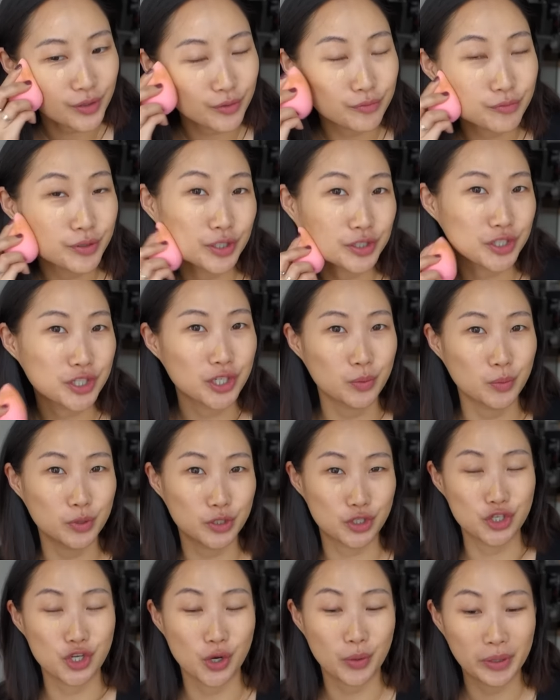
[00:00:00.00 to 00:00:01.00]
realtor
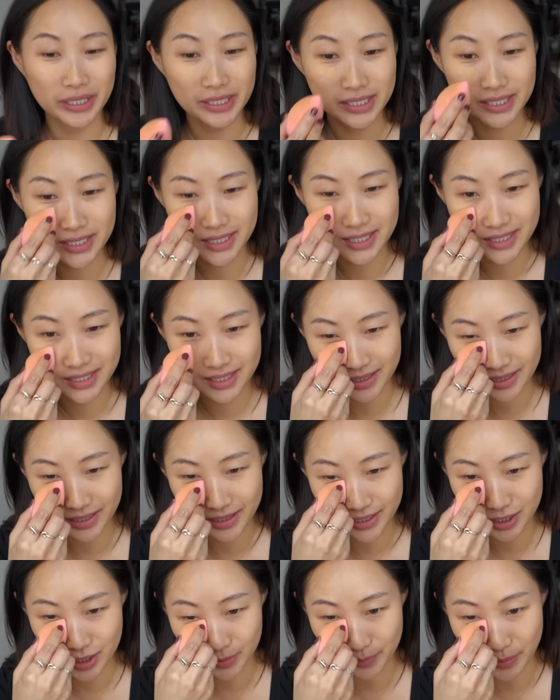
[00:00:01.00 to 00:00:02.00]
was showing us
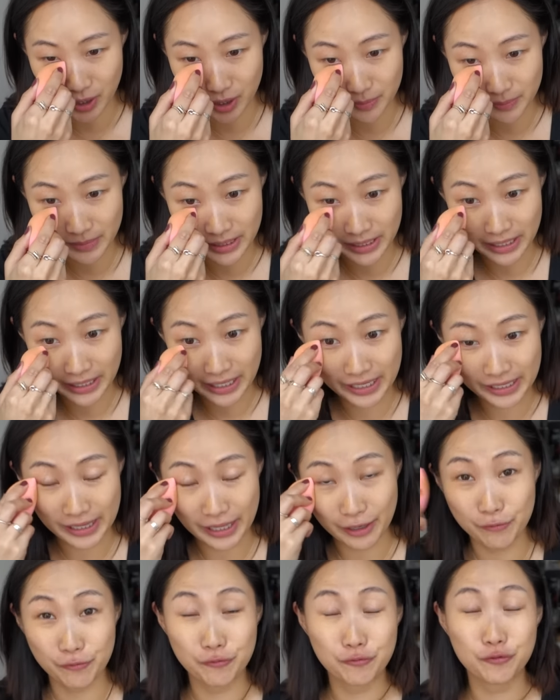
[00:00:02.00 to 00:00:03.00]
this apartment and I
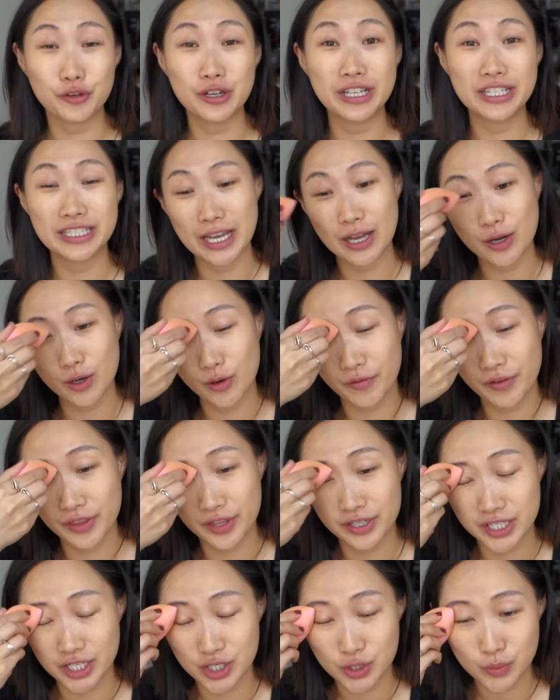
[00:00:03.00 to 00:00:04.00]
like freaked out over
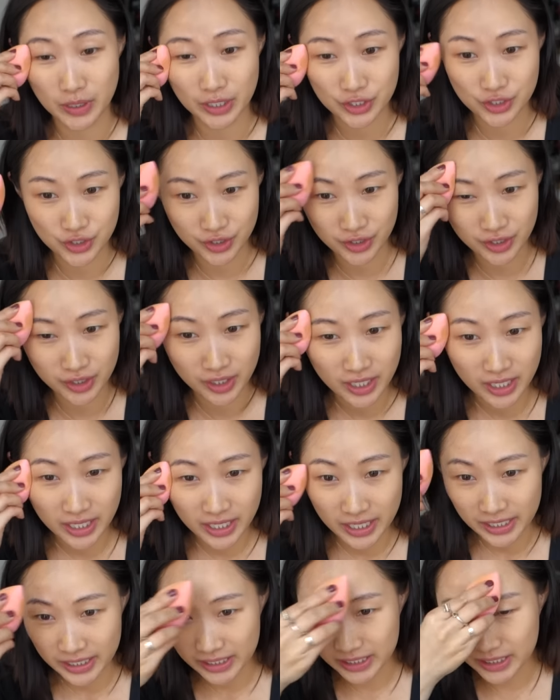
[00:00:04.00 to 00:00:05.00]
the dishwasher,
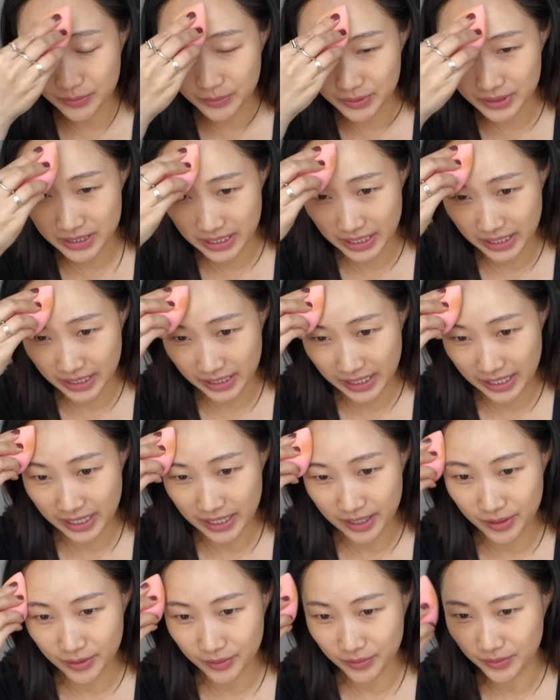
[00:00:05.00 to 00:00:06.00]
he was saying
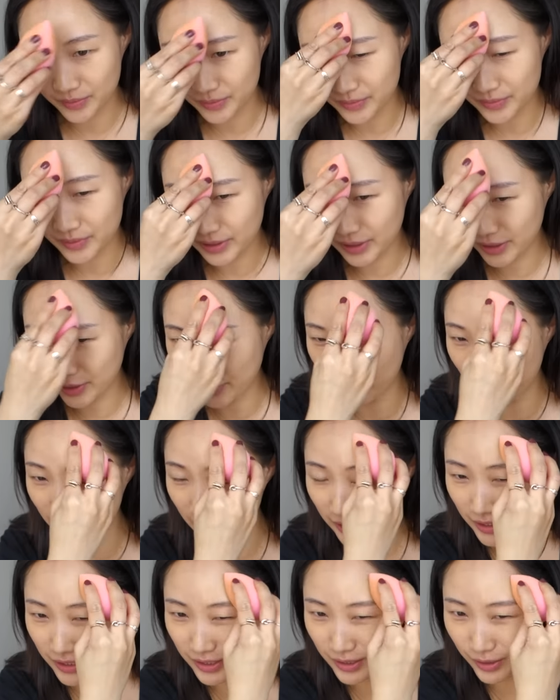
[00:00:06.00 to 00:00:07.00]
how
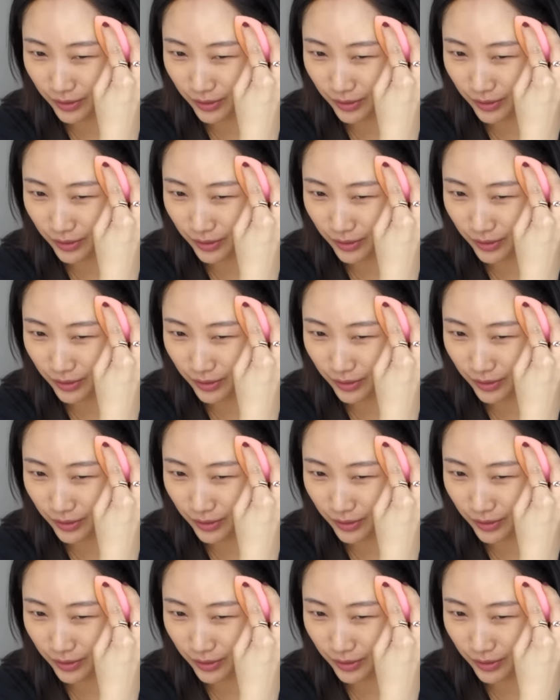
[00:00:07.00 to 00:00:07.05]
Koreans